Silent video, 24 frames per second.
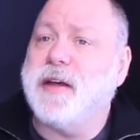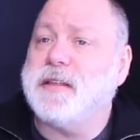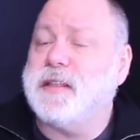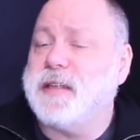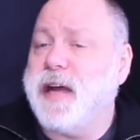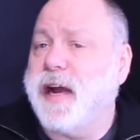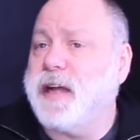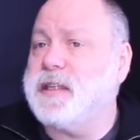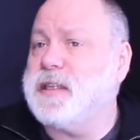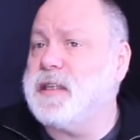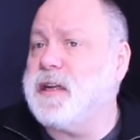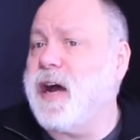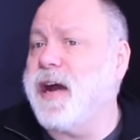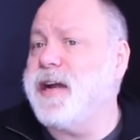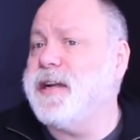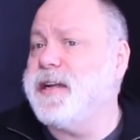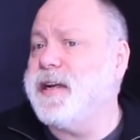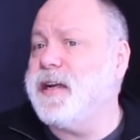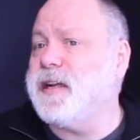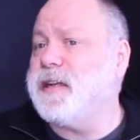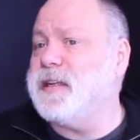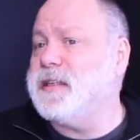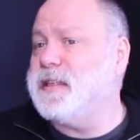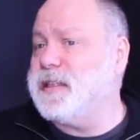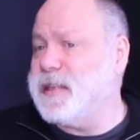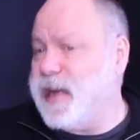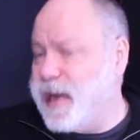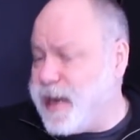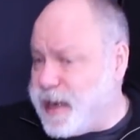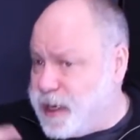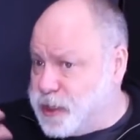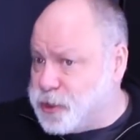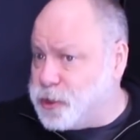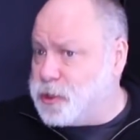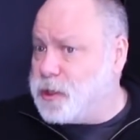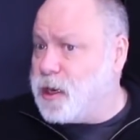And they say it's an
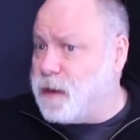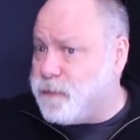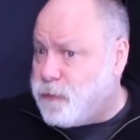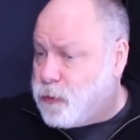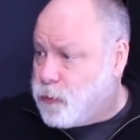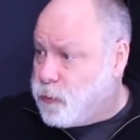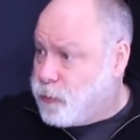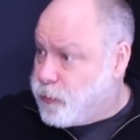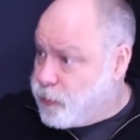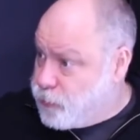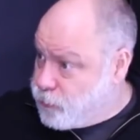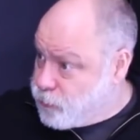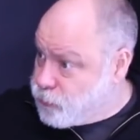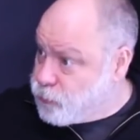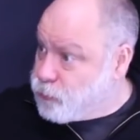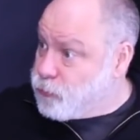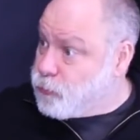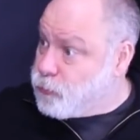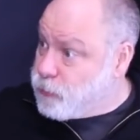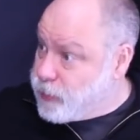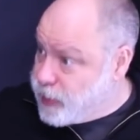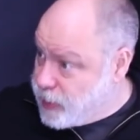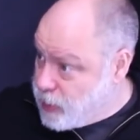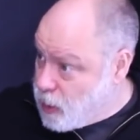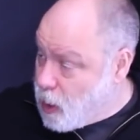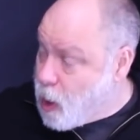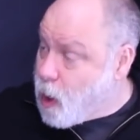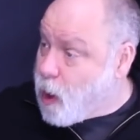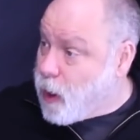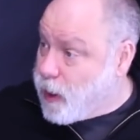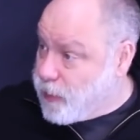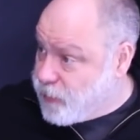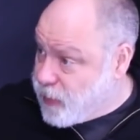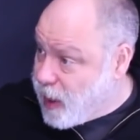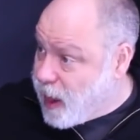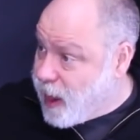idealization of who you
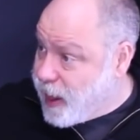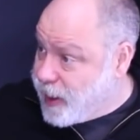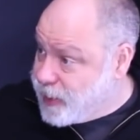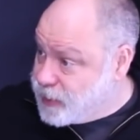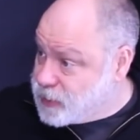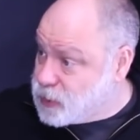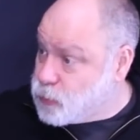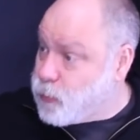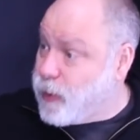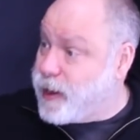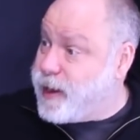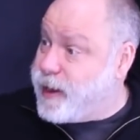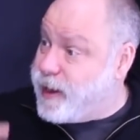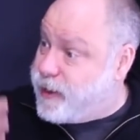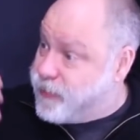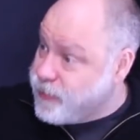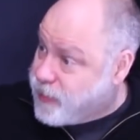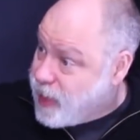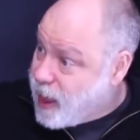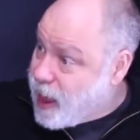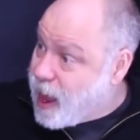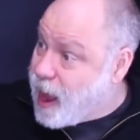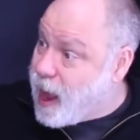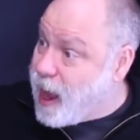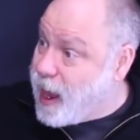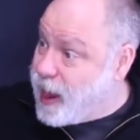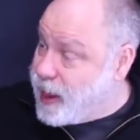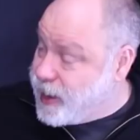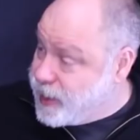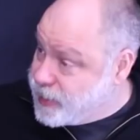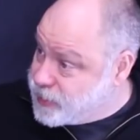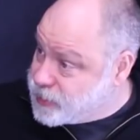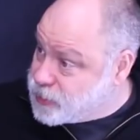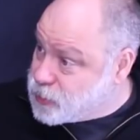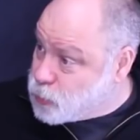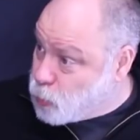truly are in the
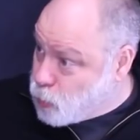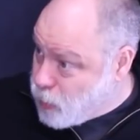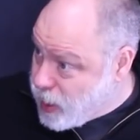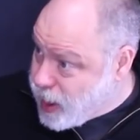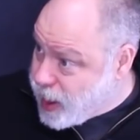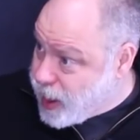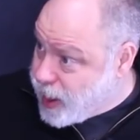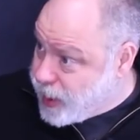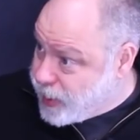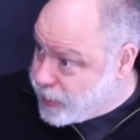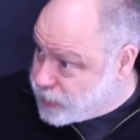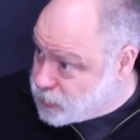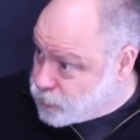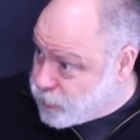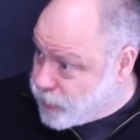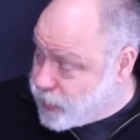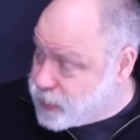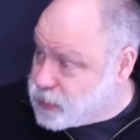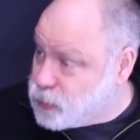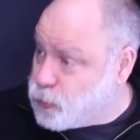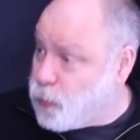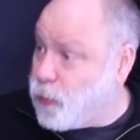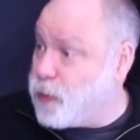highest way,